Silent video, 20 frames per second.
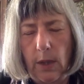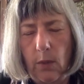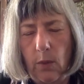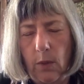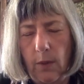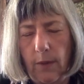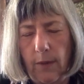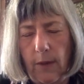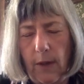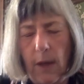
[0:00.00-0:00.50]

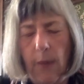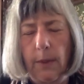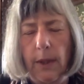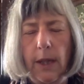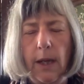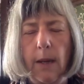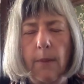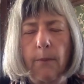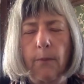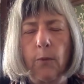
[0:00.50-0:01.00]
What's
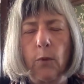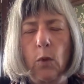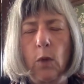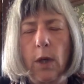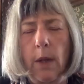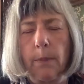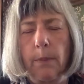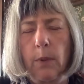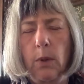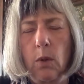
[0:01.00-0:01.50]
coming up for
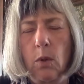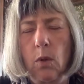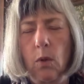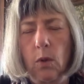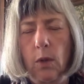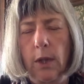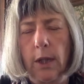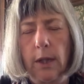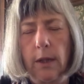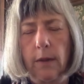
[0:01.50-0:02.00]

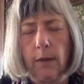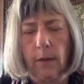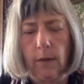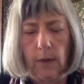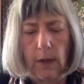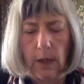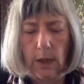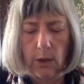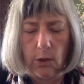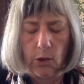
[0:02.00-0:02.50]

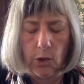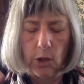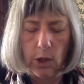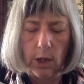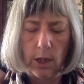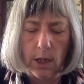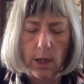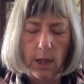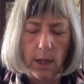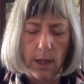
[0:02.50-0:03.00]
Capricornians in
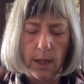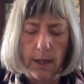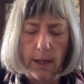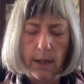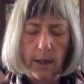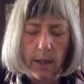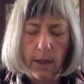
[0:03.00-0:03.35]
July